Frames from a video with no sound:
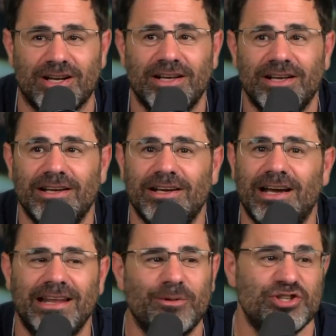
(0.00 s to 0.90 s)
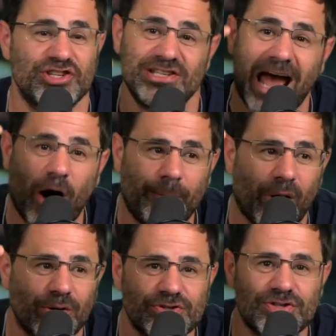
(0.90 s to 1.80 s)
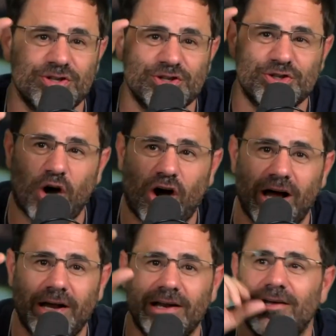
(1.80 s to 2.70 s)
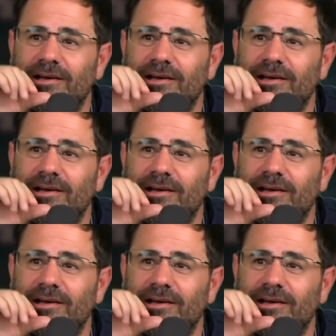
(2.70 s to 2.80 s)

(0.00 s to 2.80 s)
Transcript: Yeah, we it was just an outpost. You just saw it.